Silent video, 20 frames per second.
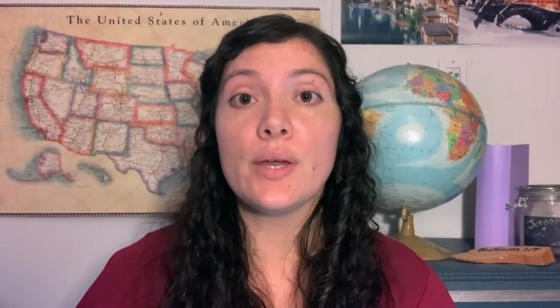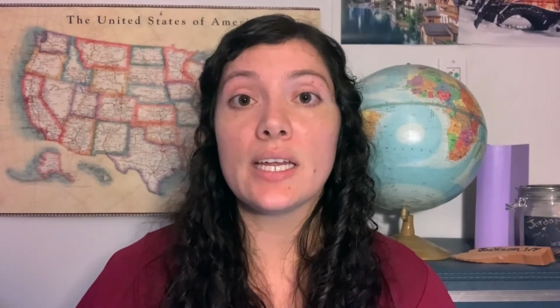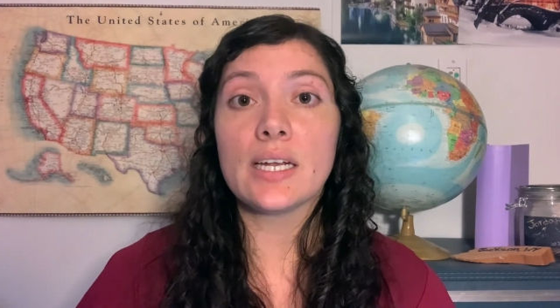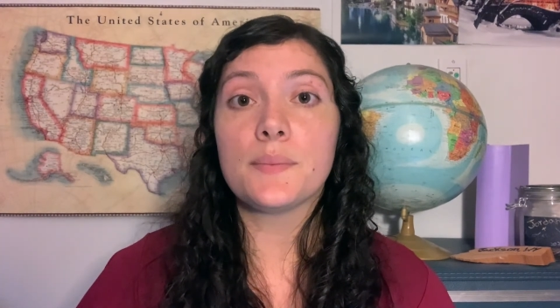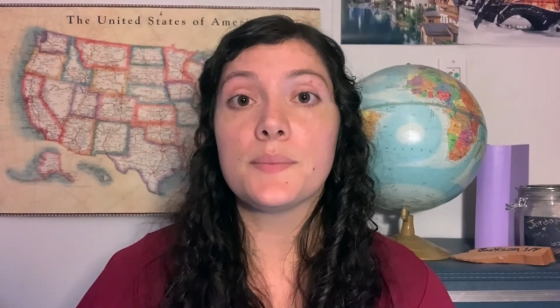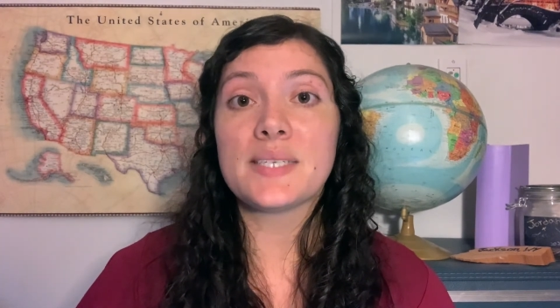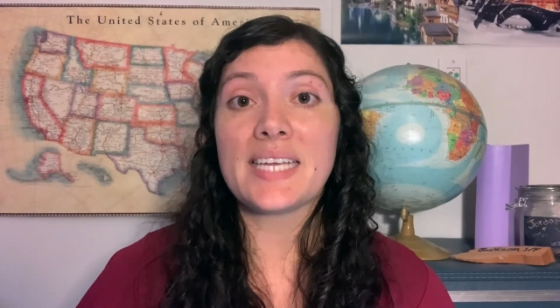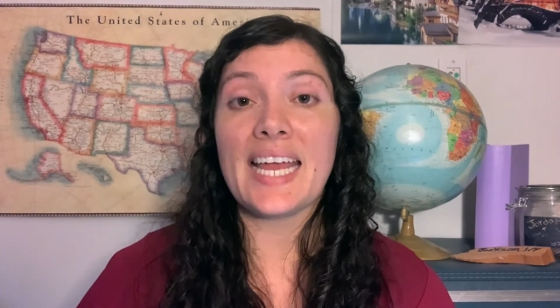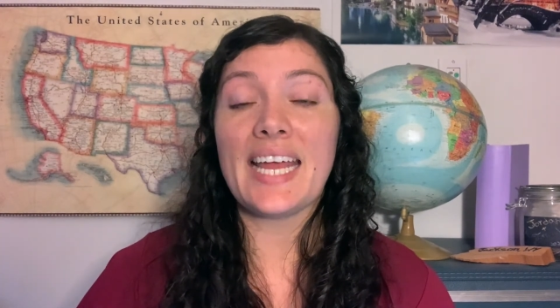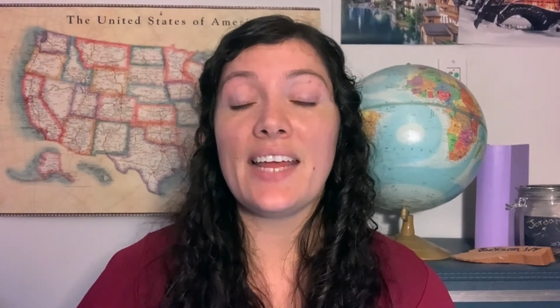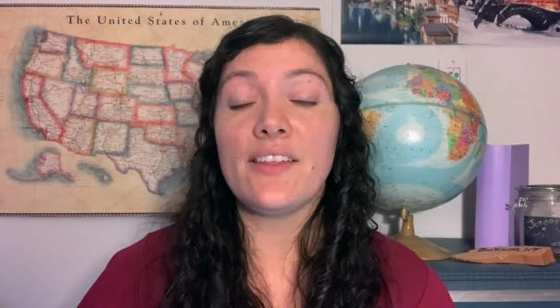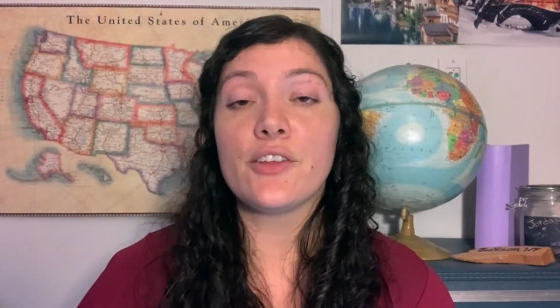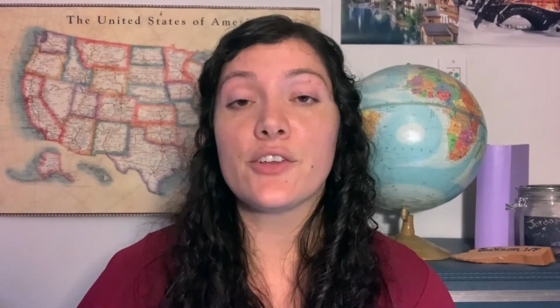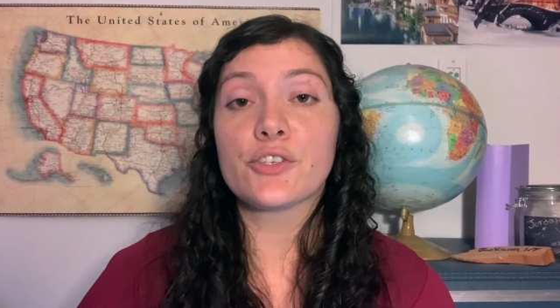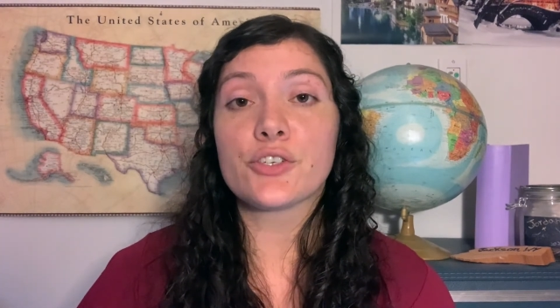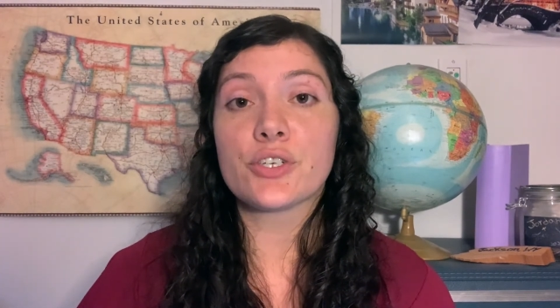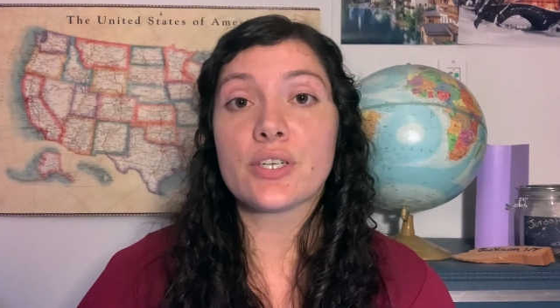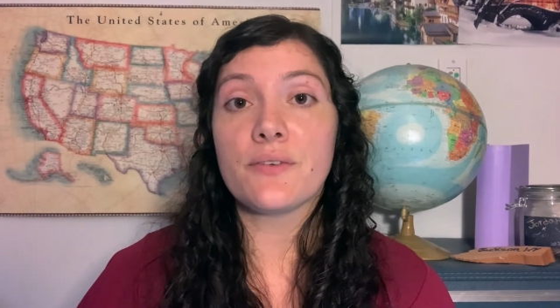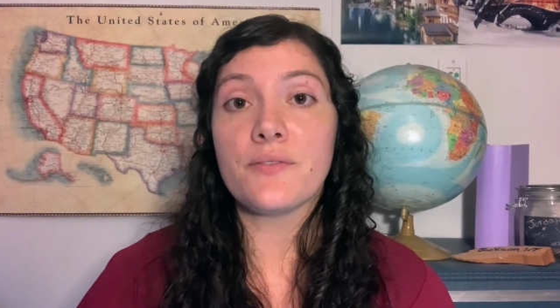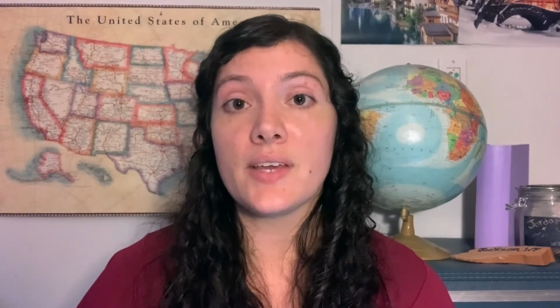can obtain the
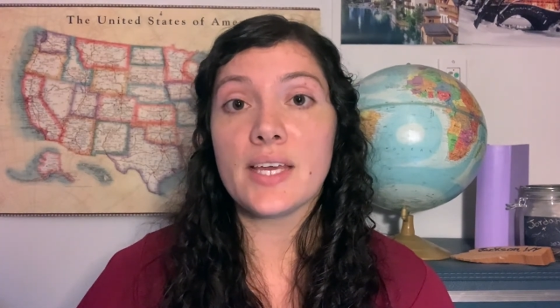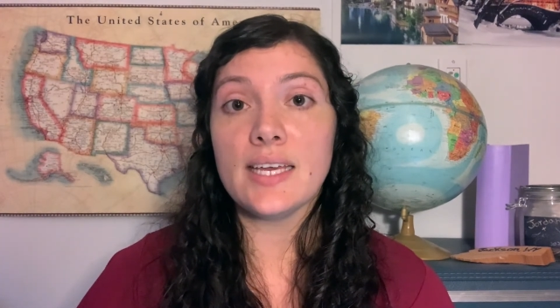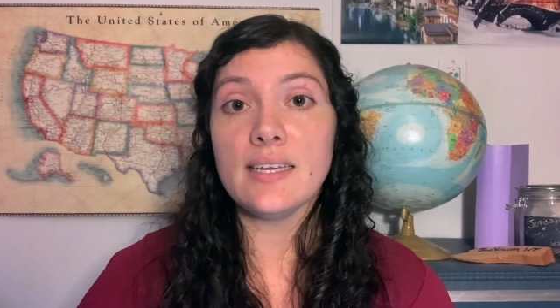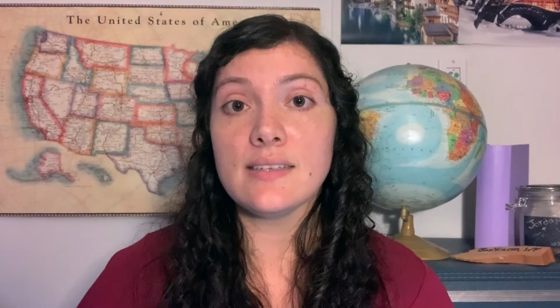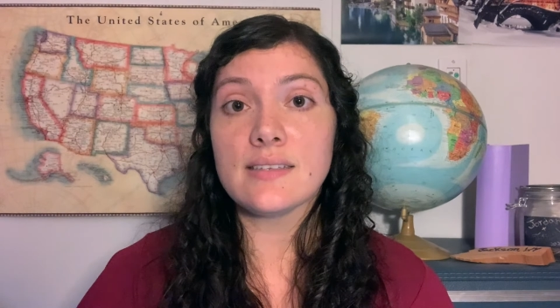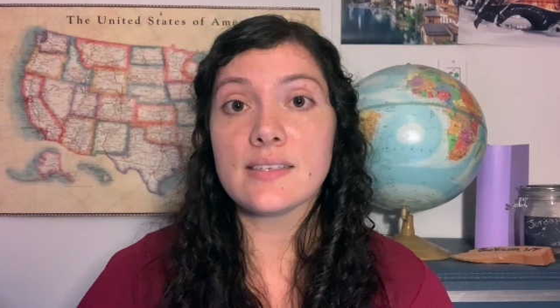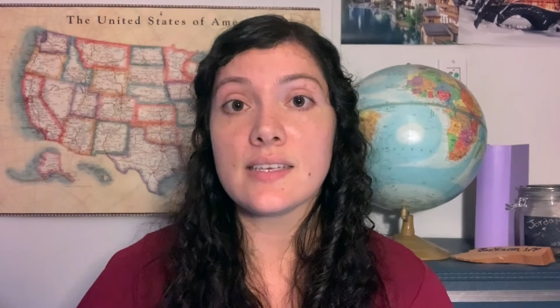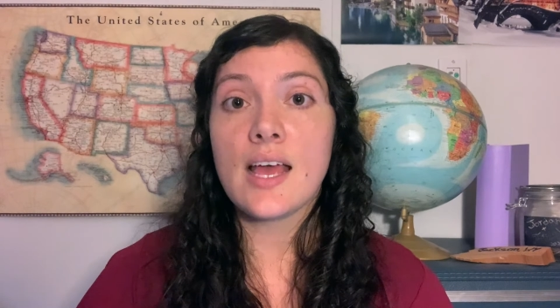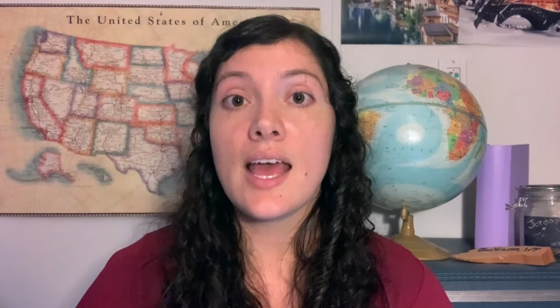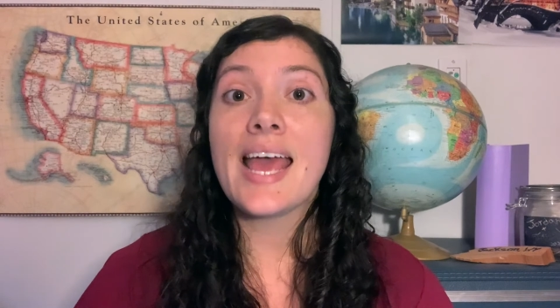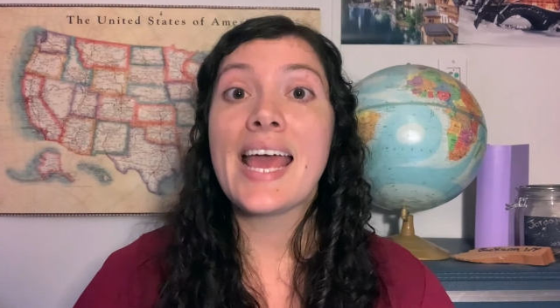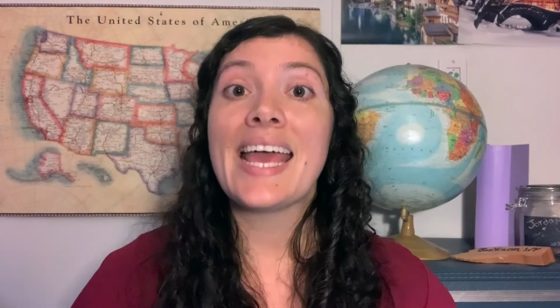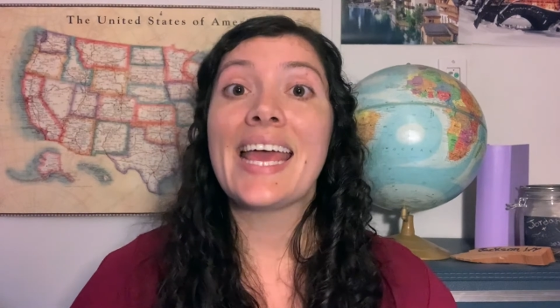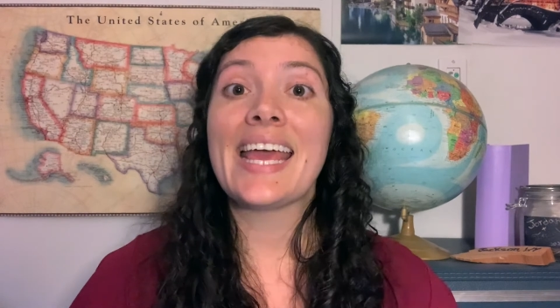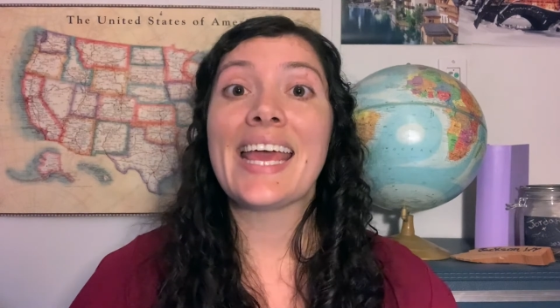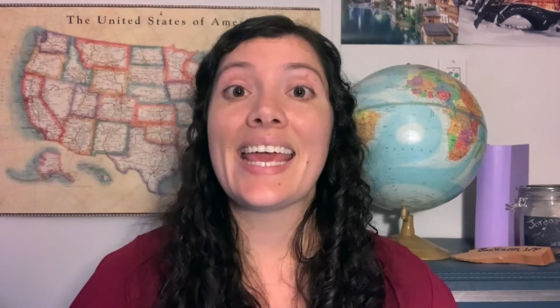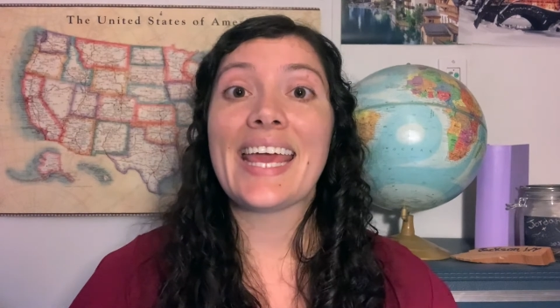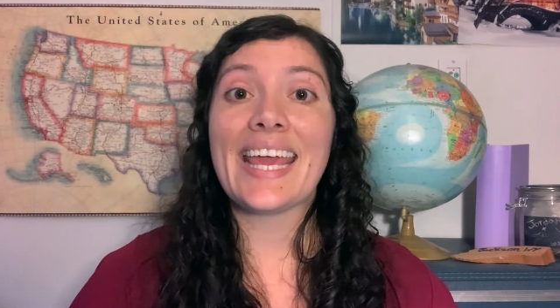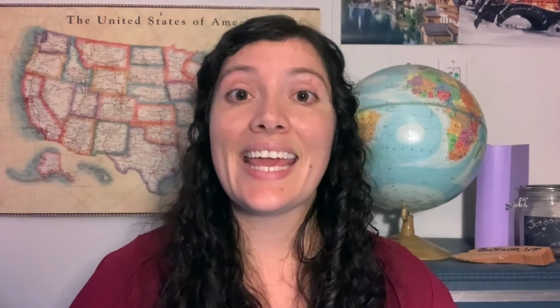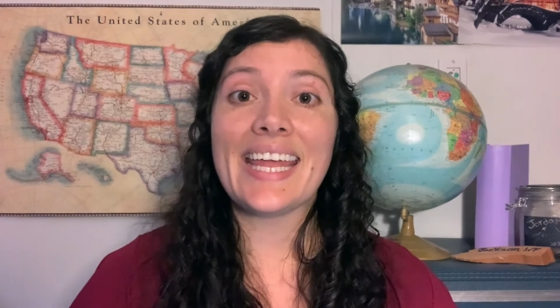certificates
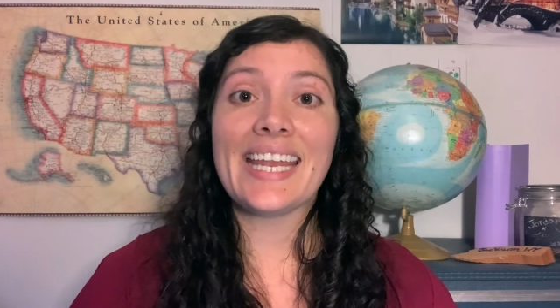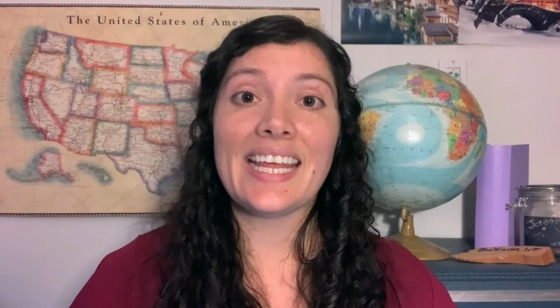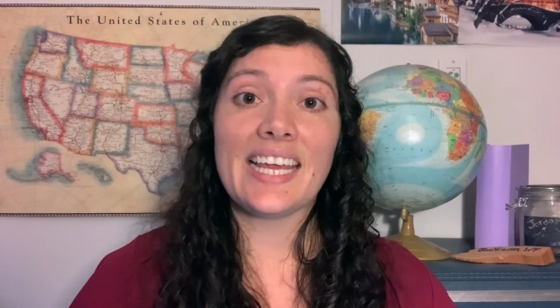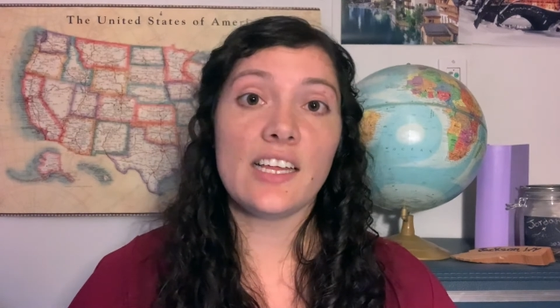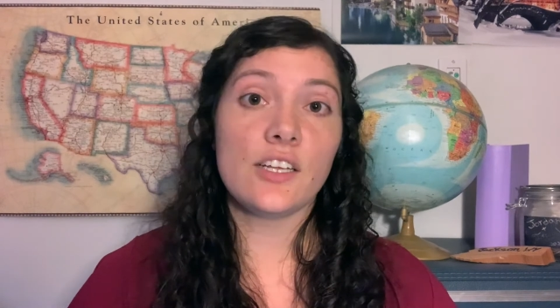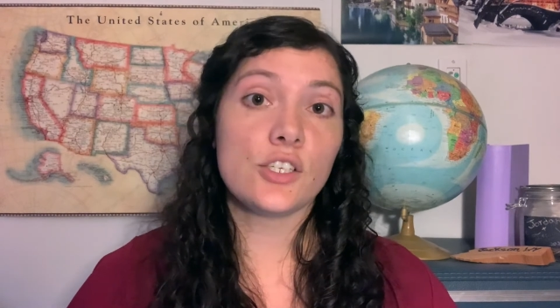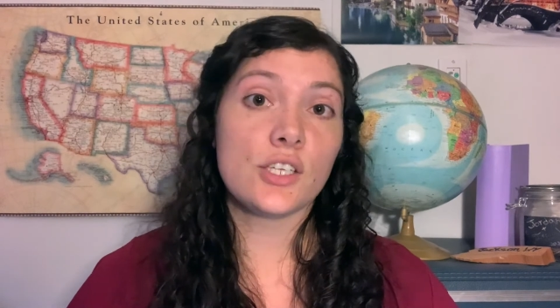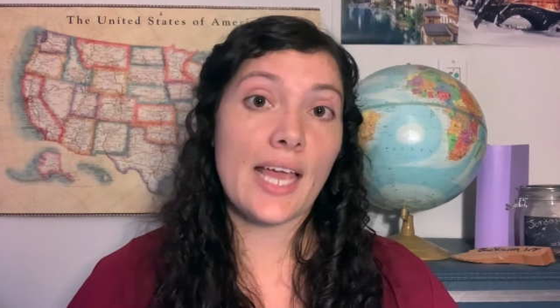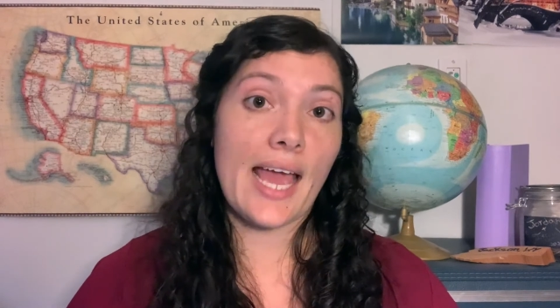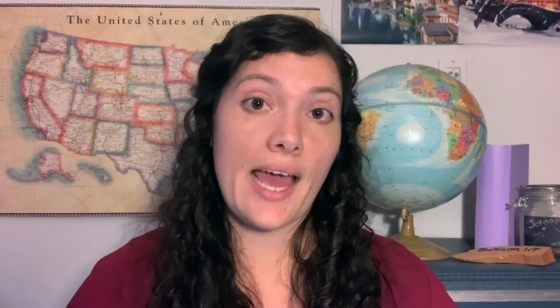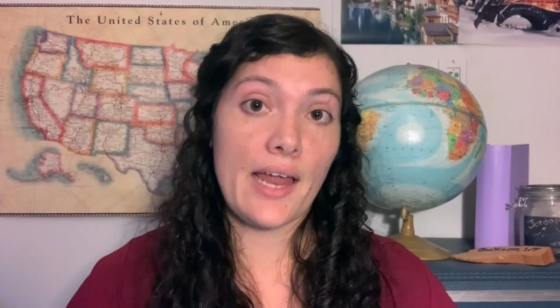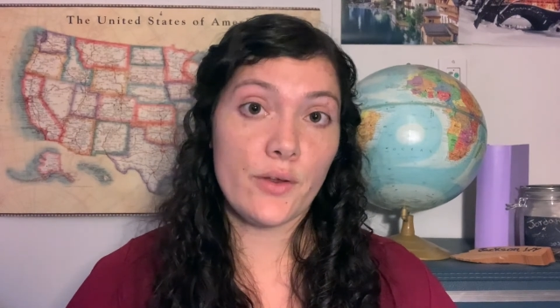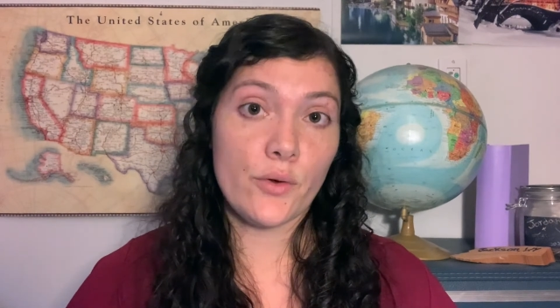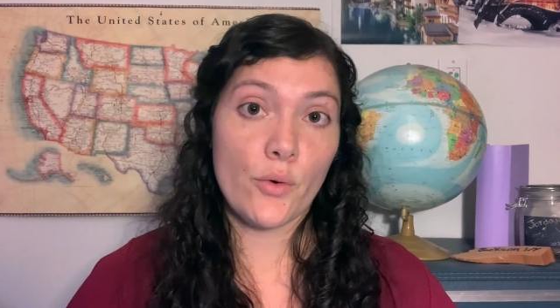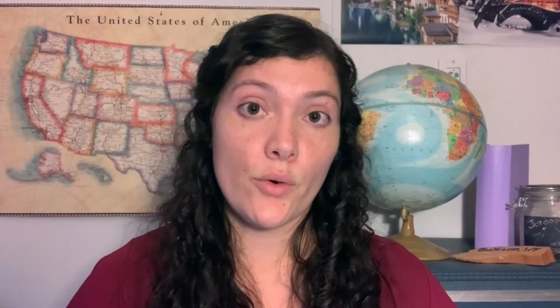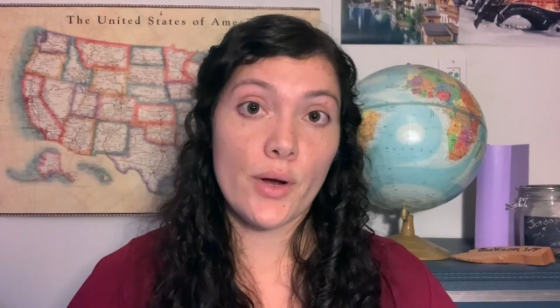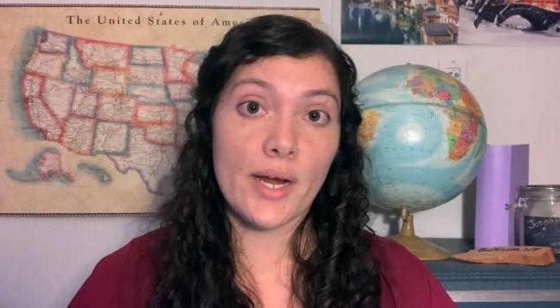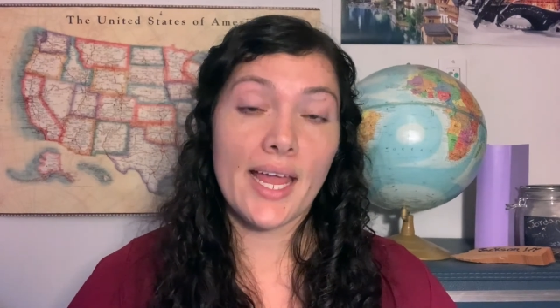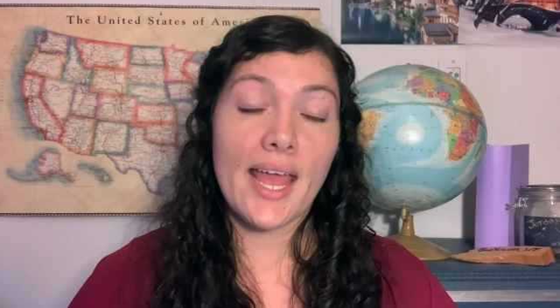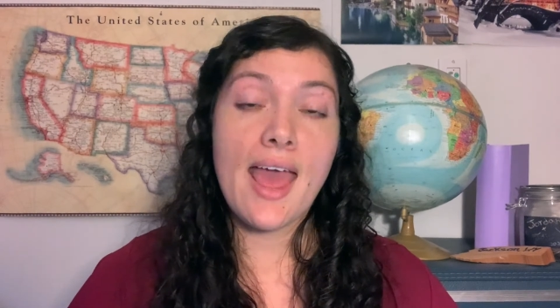in each
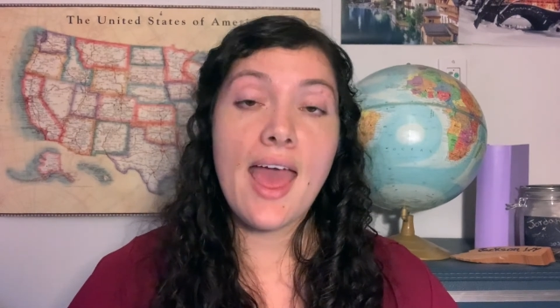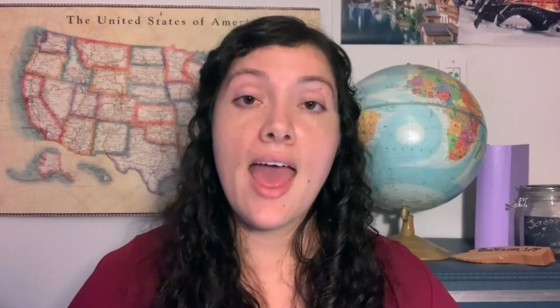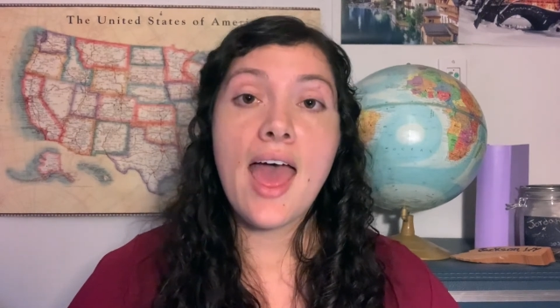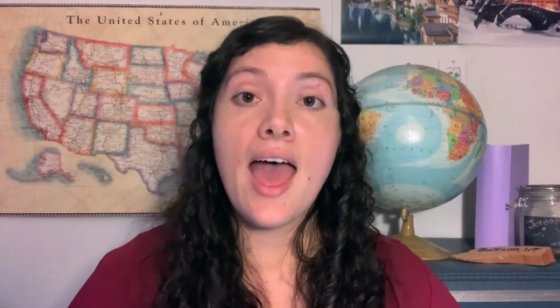category.